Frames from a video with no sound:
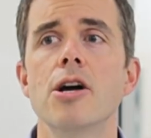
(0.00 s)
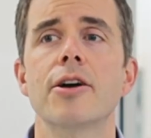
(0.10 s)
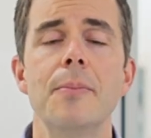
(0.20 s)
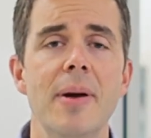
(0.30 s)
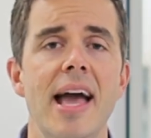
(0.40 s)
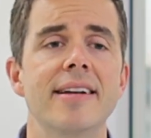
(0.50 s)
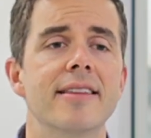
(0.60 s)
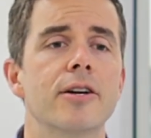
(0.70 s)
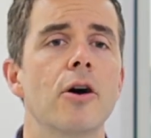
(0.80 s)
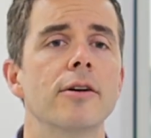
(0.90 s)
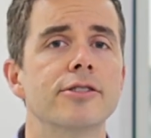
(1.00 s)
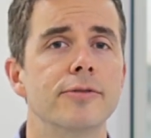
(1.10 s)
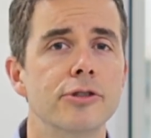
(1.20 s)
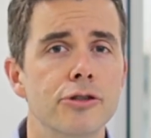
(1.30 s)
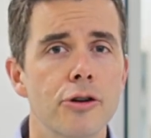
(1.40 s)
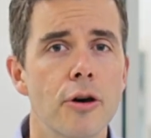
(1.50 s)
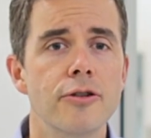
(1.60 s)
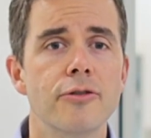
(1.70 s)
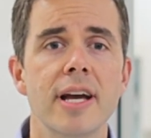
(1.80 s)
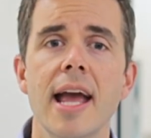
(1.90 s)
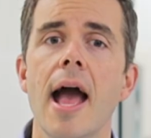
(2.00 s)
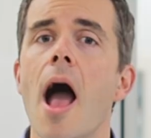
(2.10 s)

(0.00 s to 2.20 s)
compared to the cost of surgery,